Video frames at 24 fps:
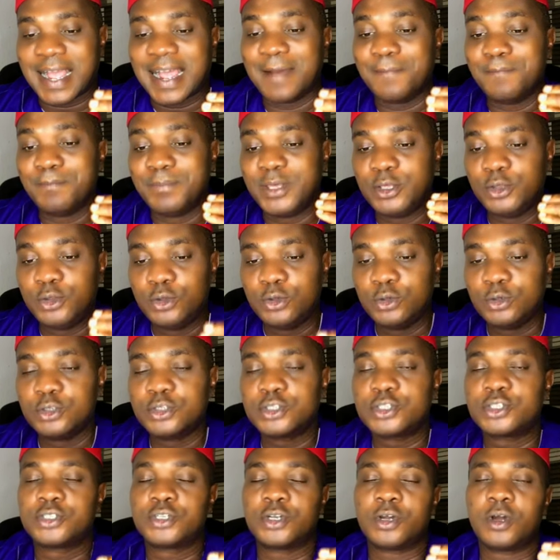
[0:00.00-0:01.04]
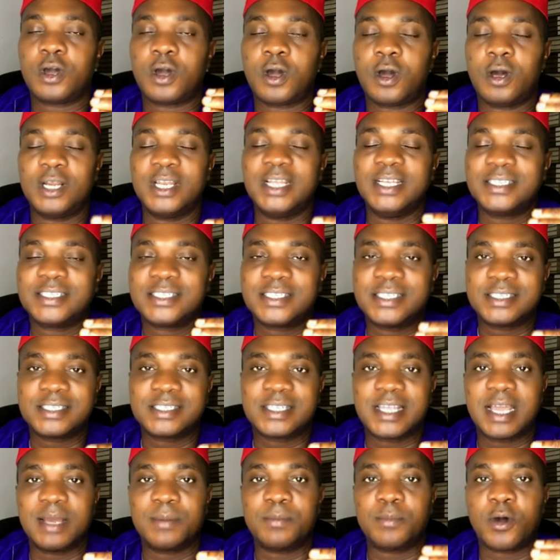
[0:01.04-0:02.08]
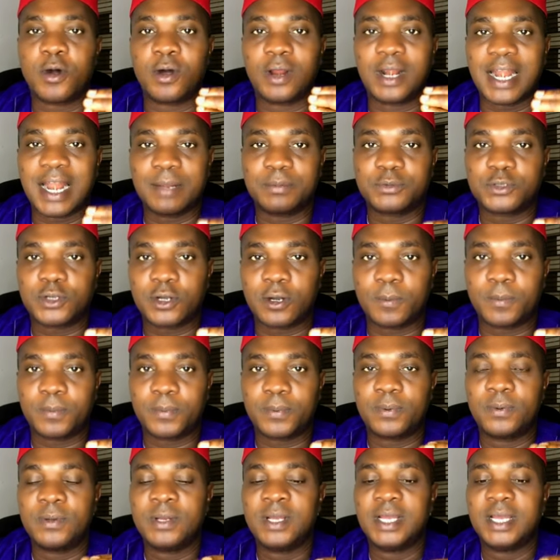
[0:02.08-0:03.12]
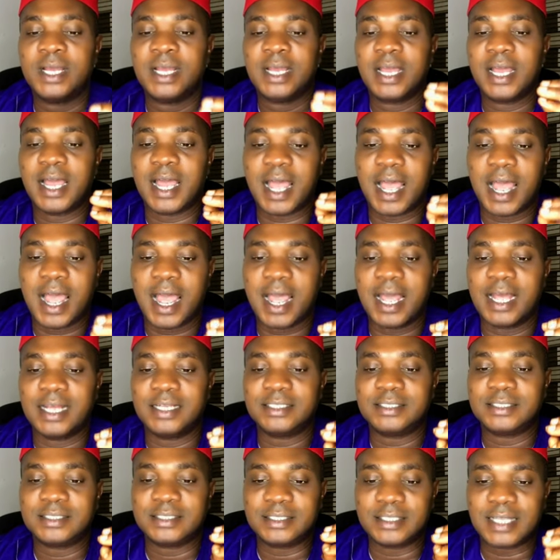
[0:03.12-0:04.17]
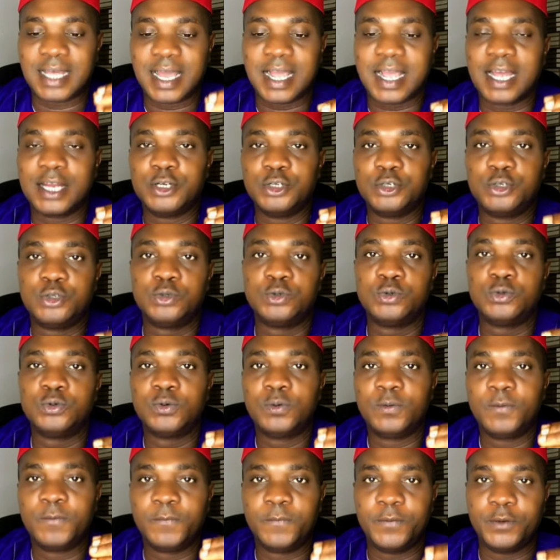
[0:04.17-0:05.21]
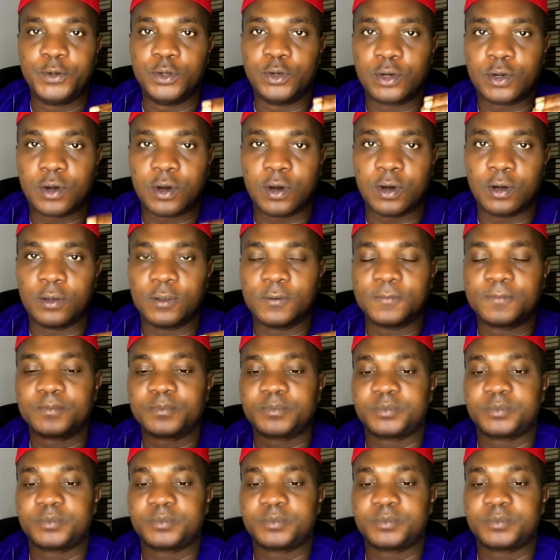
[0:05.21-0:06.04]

can be used on a system or laptop and that can do video call.